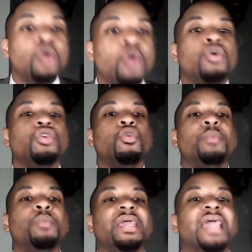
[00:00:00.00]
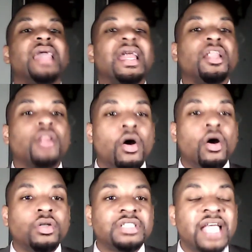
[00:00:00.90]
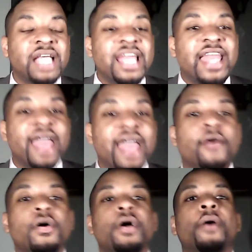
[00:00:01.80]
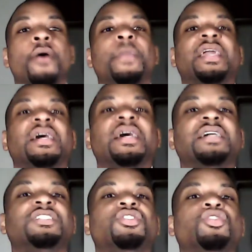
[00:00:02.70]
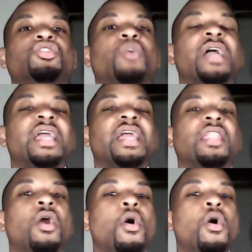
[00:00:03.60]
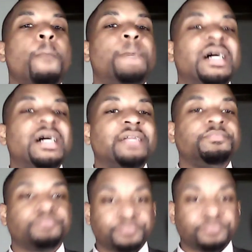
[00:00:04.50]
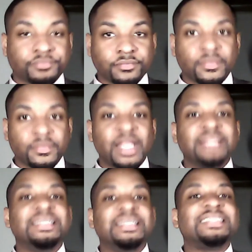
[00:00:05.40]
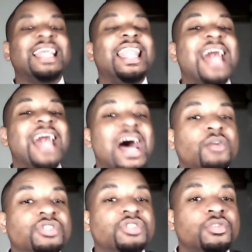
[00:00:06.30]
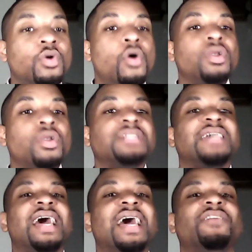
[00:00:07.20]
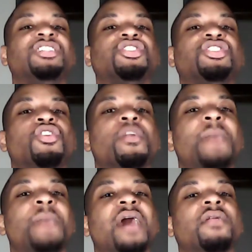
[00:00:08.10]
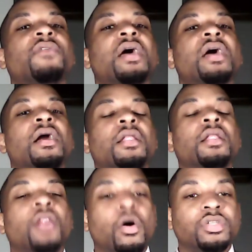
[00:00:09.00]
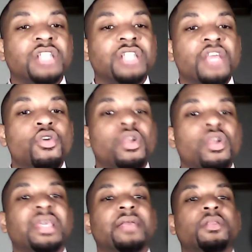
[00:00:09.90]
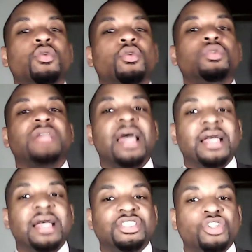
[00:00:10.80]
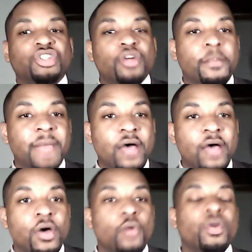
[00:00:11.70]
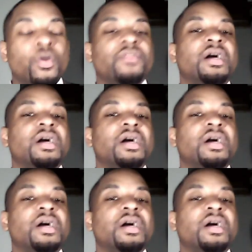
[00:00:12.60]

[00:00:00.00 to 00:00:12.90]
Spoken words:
you'll be at a loss. Now, because you're doing a long put, this allows you only to have a certain amount of loss. You only can lose a certain amount with